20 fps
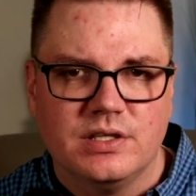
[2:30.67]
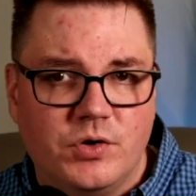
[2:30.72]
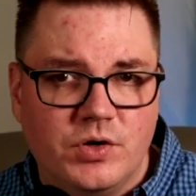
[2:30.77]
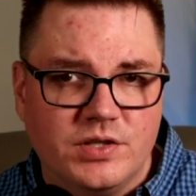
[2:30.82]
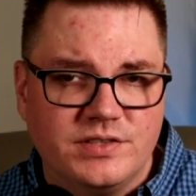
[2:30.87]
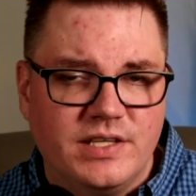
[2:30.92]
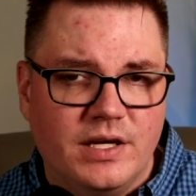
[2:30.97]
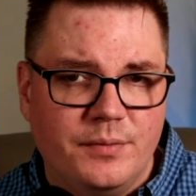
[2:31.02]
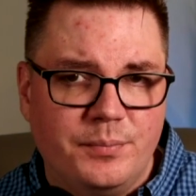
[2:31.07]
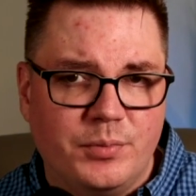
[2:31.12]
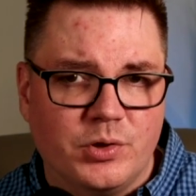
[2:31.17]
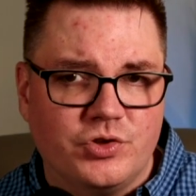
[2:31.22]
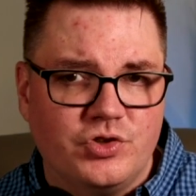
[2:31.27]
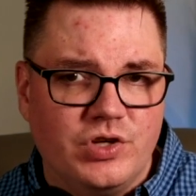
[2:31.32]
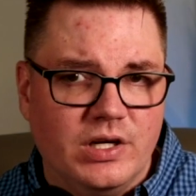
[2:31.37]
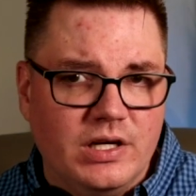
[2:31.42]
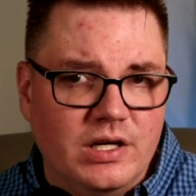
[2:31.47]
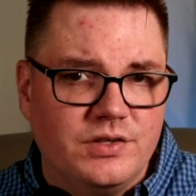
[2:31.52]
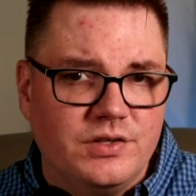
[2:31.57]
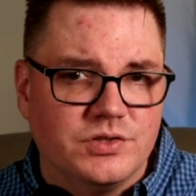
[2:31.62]
For example,
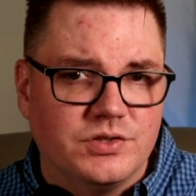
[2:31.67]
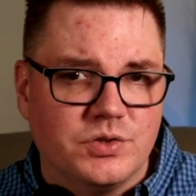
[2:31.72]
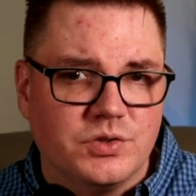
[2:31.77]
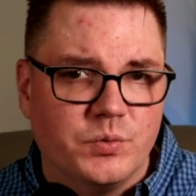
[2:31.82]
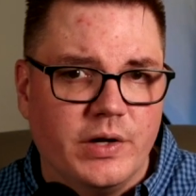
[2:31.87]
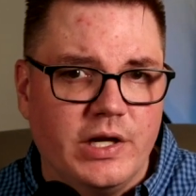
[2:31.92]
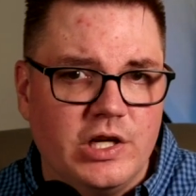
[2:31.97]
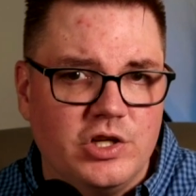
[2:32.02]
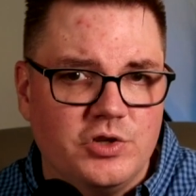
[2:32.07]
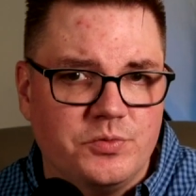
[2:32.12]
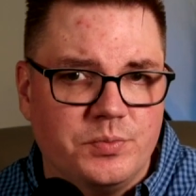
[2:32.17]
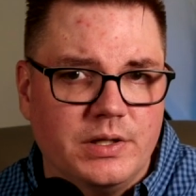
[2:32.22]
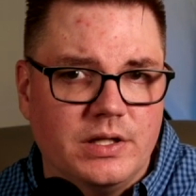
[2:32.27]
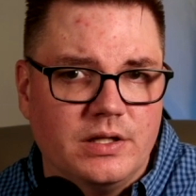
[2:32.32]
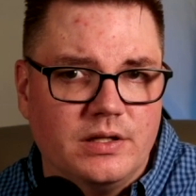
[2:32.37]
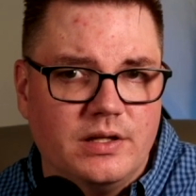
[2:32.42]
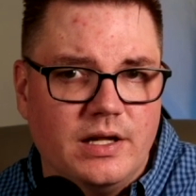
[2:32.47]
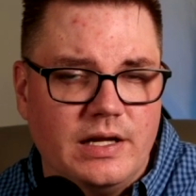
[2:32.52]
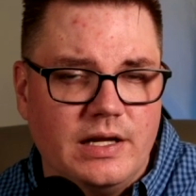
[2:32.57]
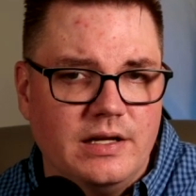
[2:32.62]
check out this
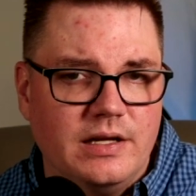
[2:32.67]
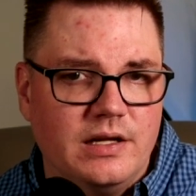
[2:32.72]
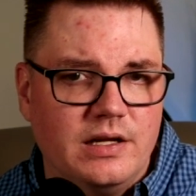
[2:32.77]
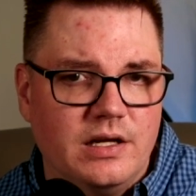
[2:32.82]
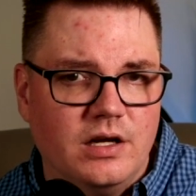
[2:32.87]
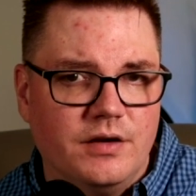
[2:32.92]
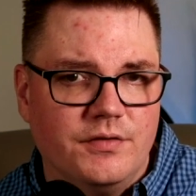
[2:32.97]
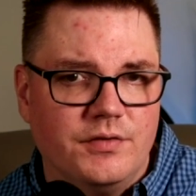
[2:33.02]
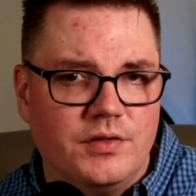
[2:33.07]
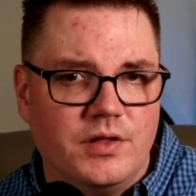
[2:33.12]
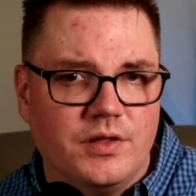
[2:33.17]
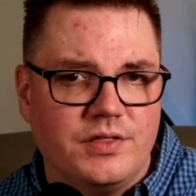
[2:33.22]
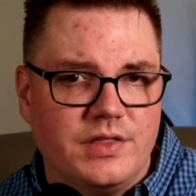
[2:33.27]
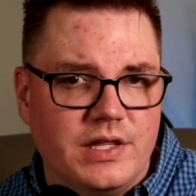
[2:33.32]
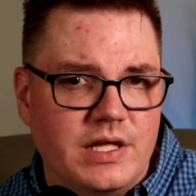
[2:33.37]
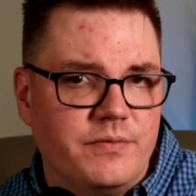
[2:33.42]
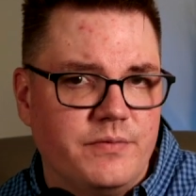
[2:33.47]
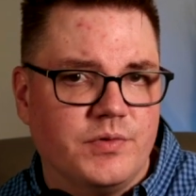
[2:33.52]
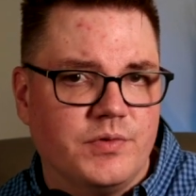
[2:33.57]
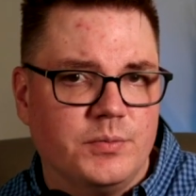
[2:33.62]
arrangement that he did of the
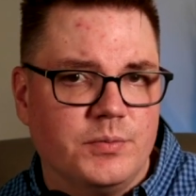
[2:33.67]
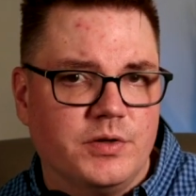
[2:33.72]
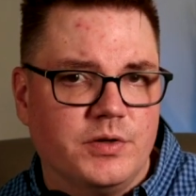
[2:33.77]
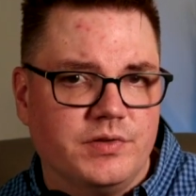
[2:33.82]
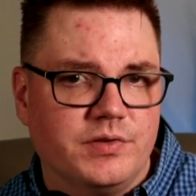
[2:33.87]
theme from the